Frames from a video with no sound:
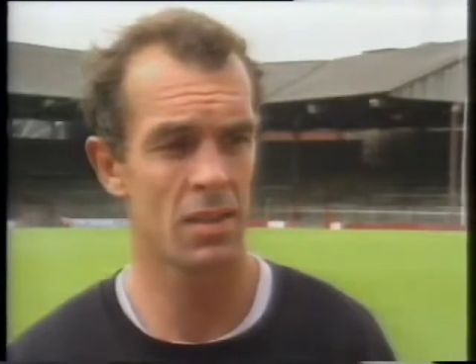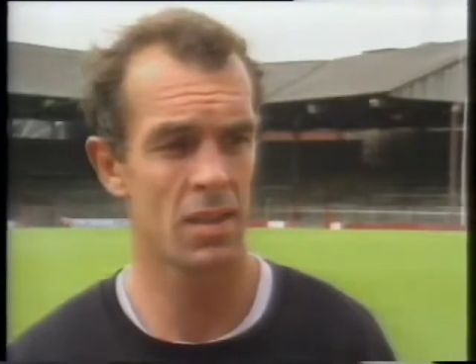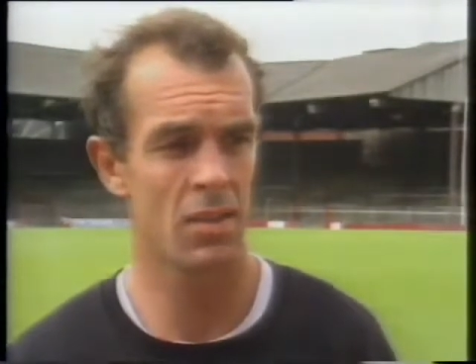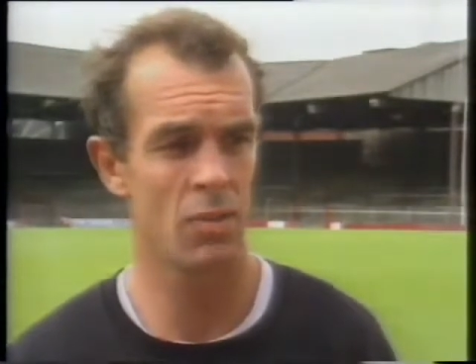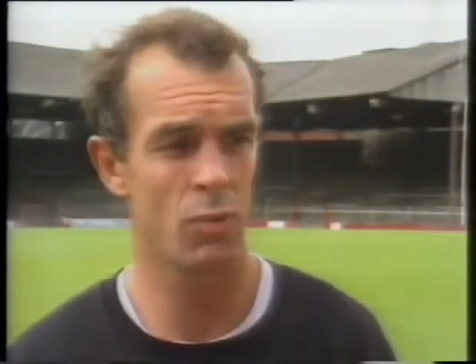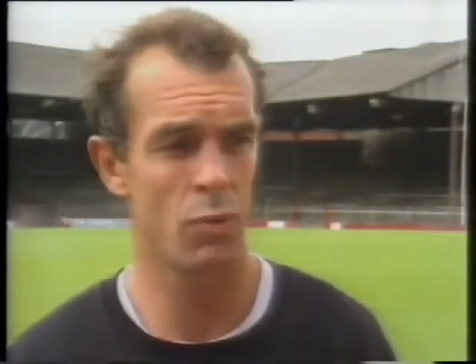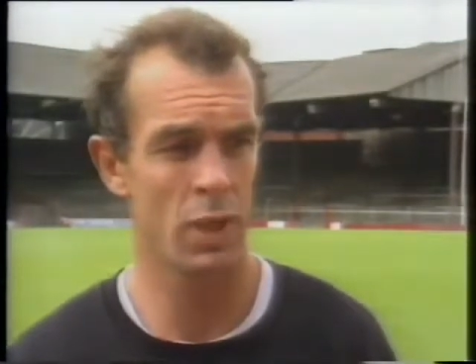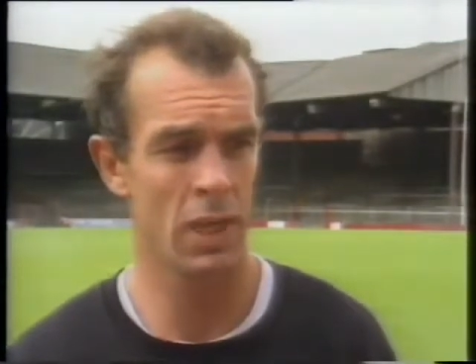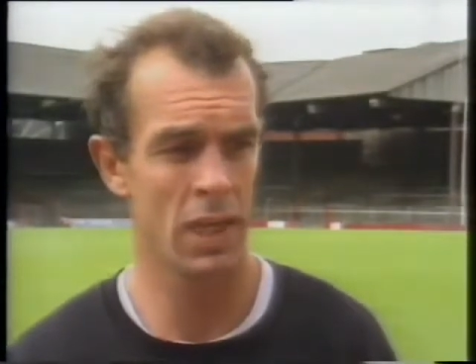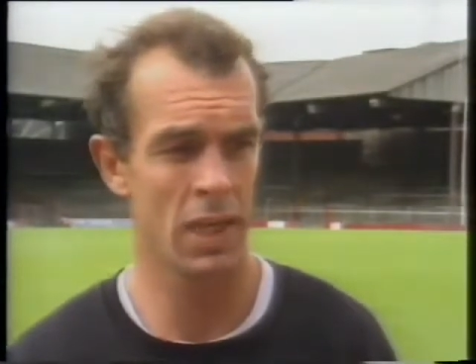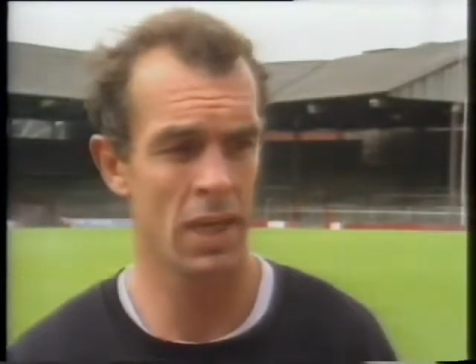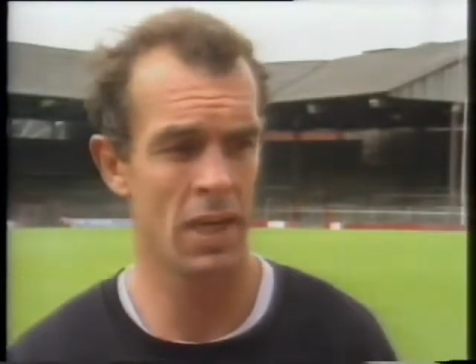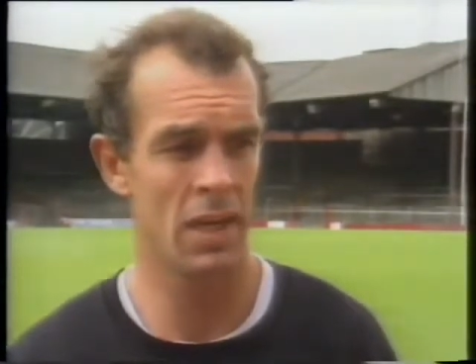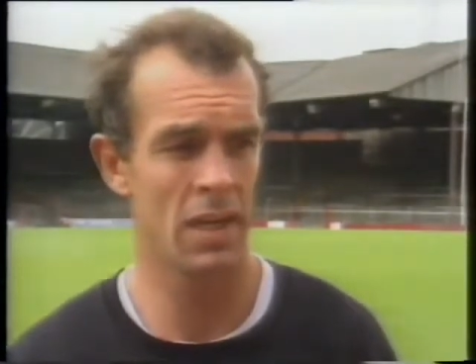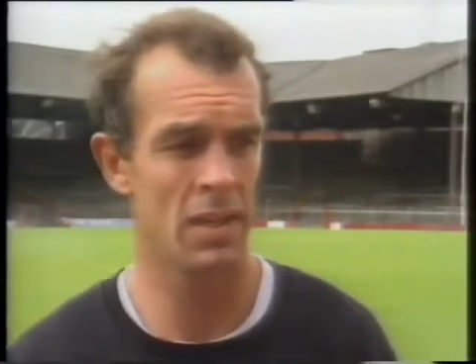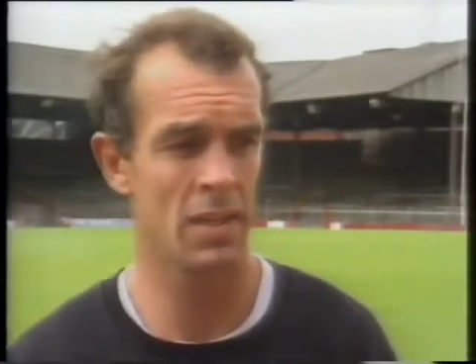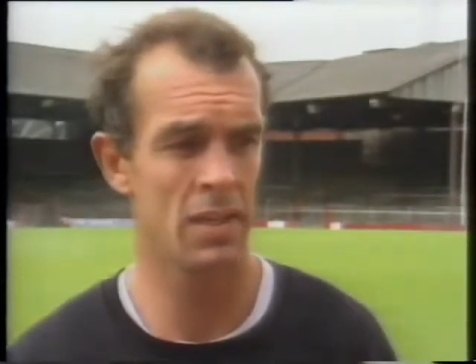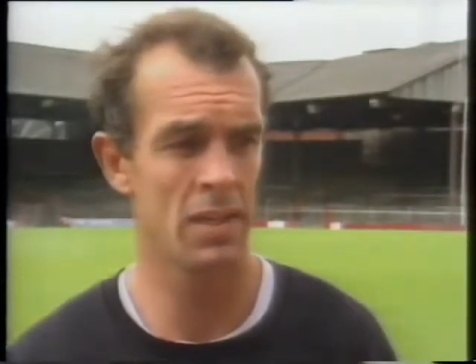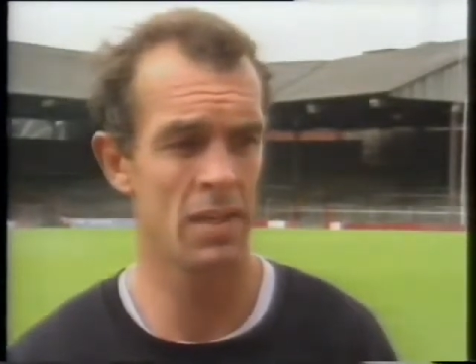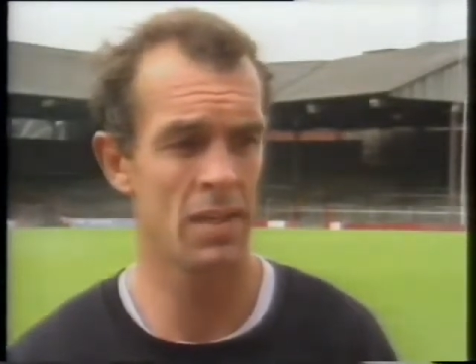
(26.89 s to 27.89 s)
if we
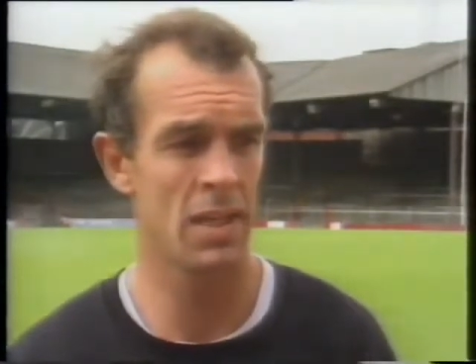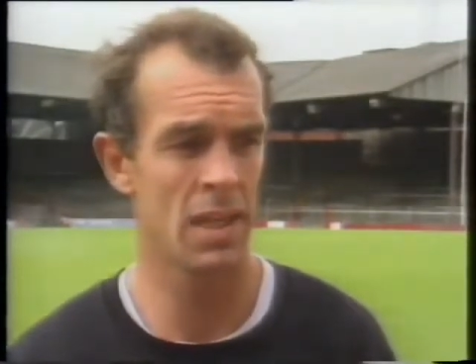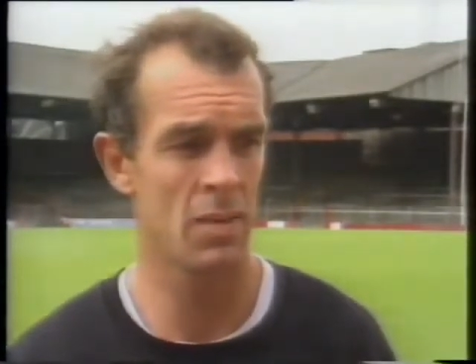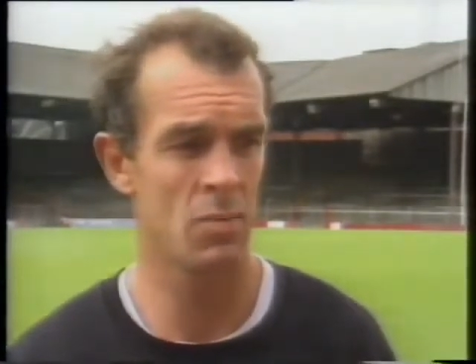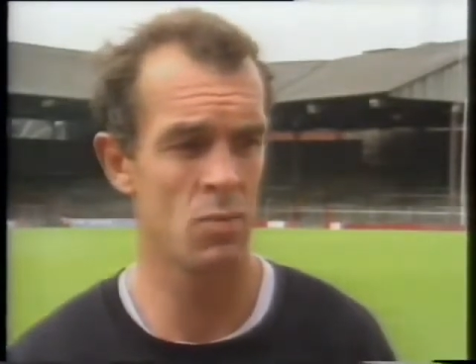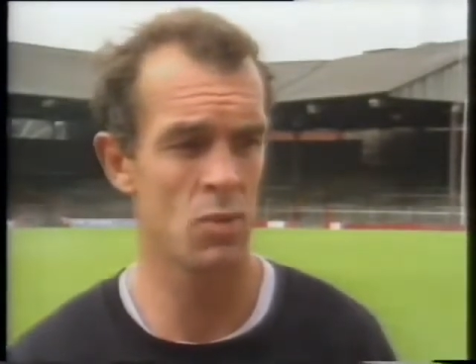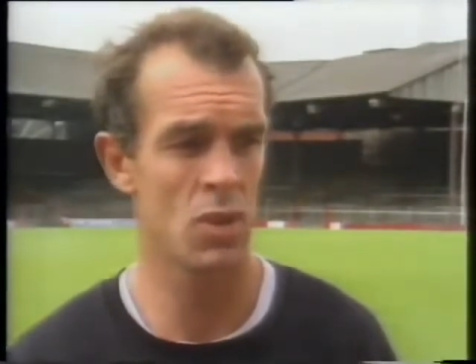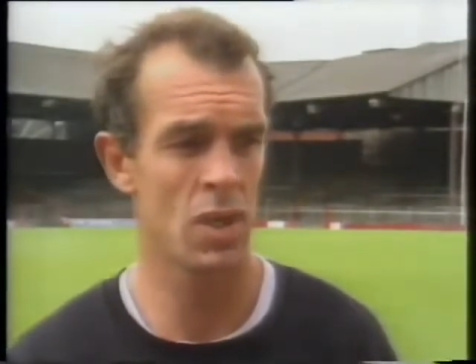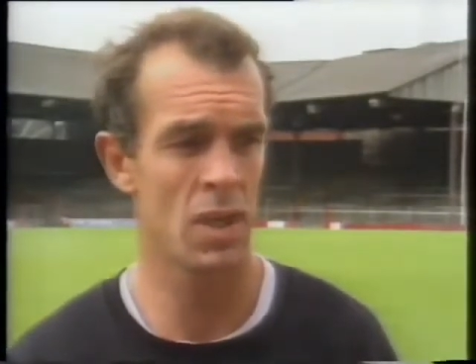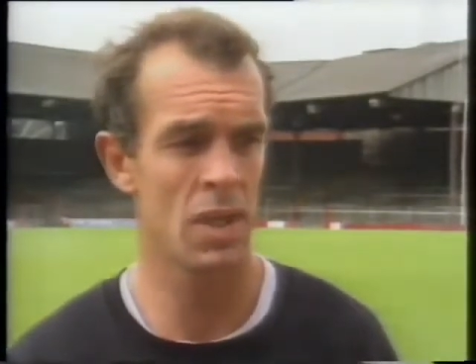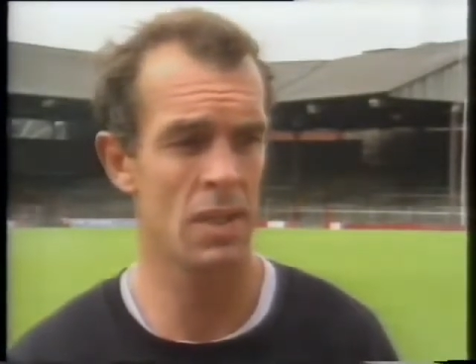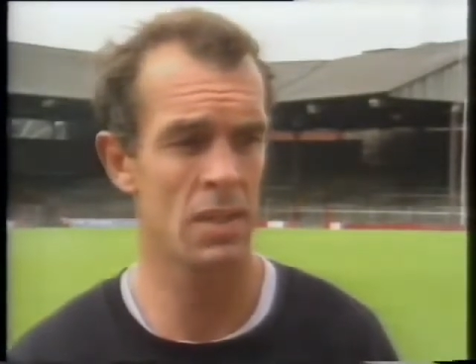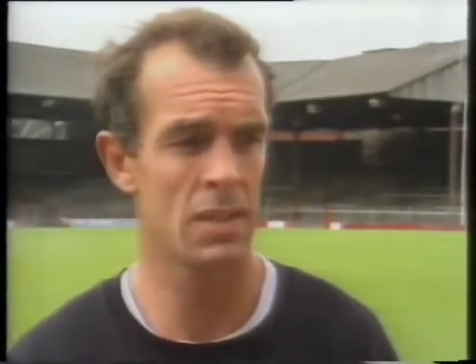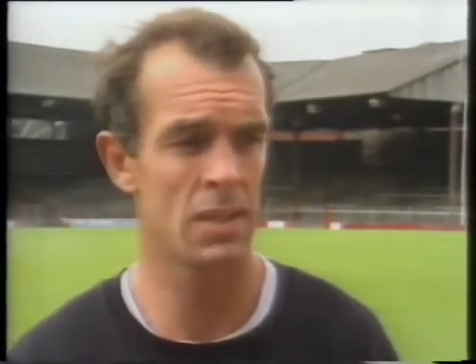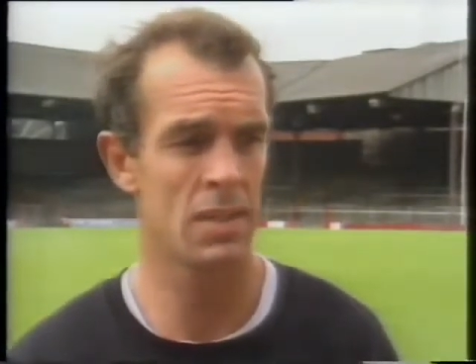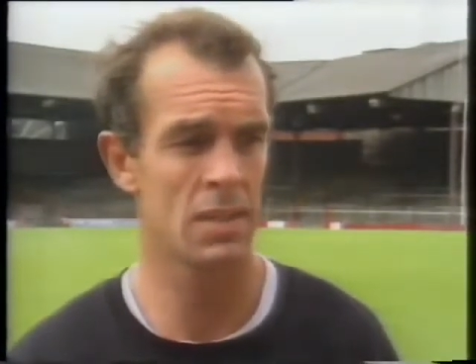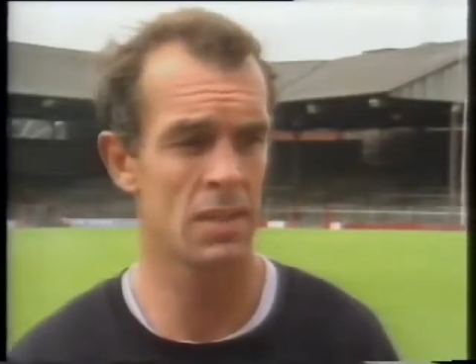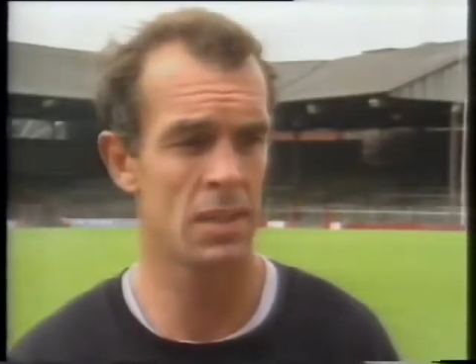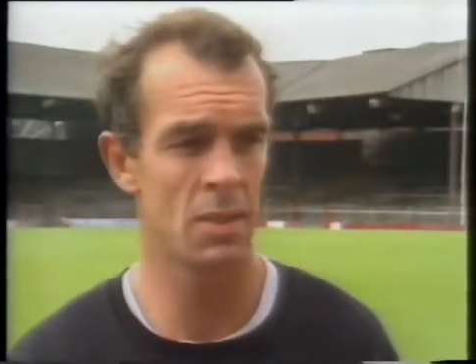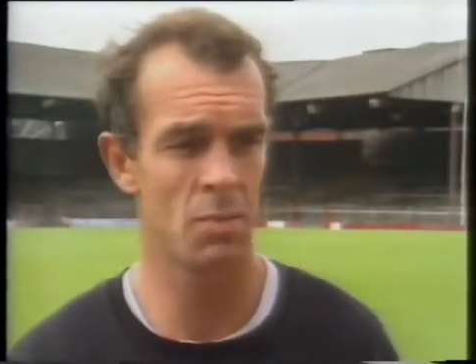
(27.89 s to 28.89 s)
can and the time's
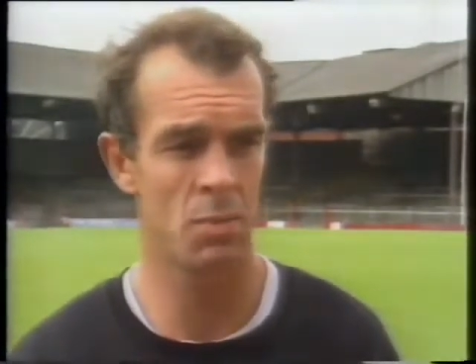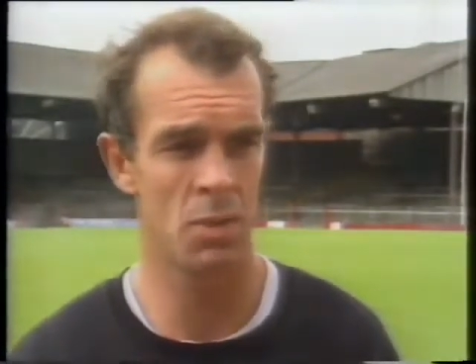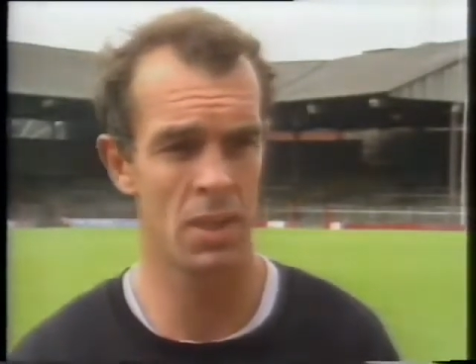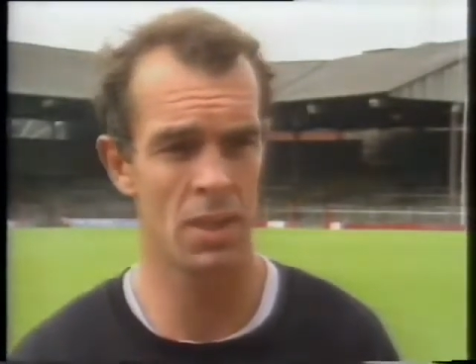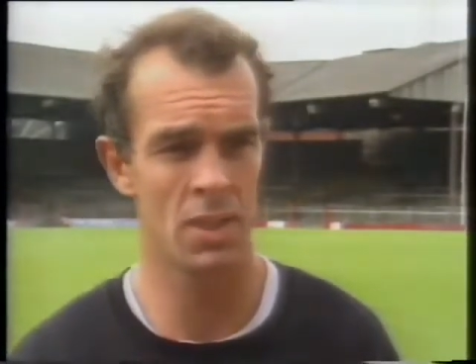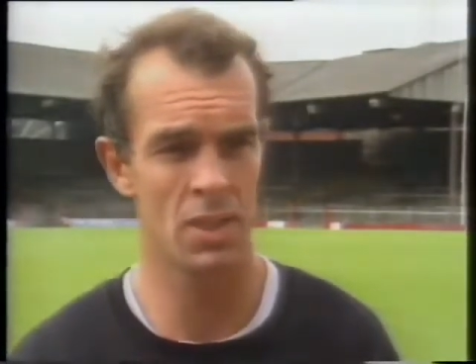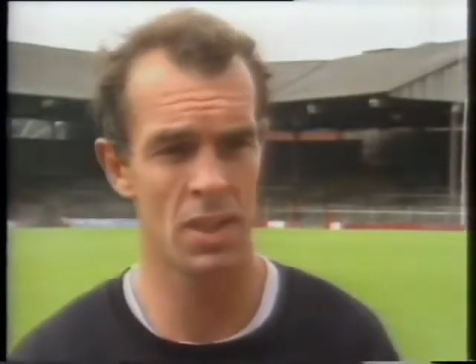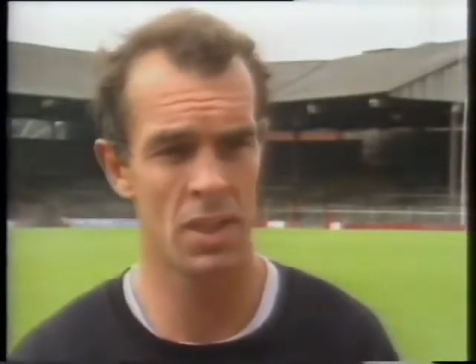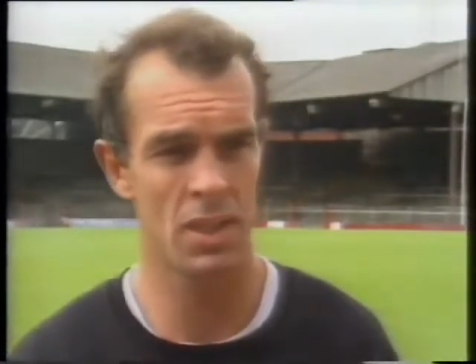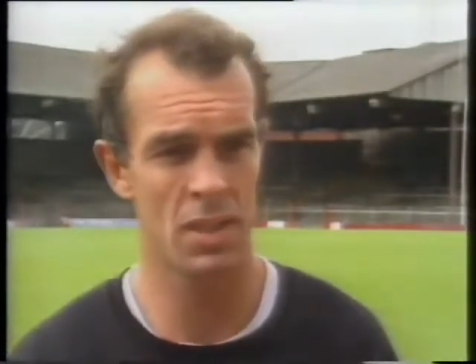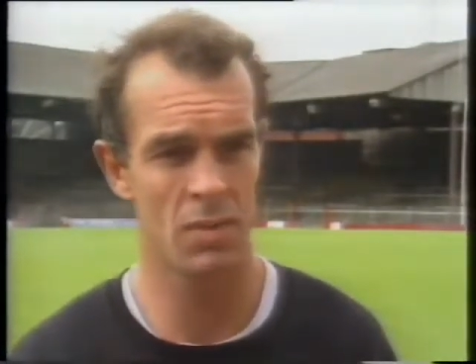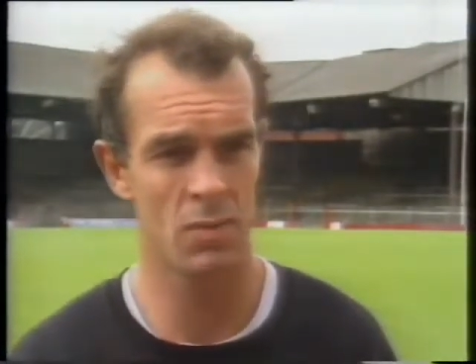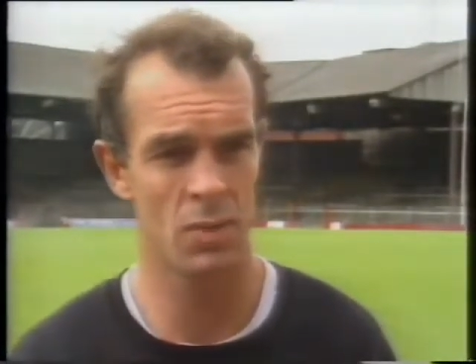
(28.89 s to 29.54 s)
right and the player's right,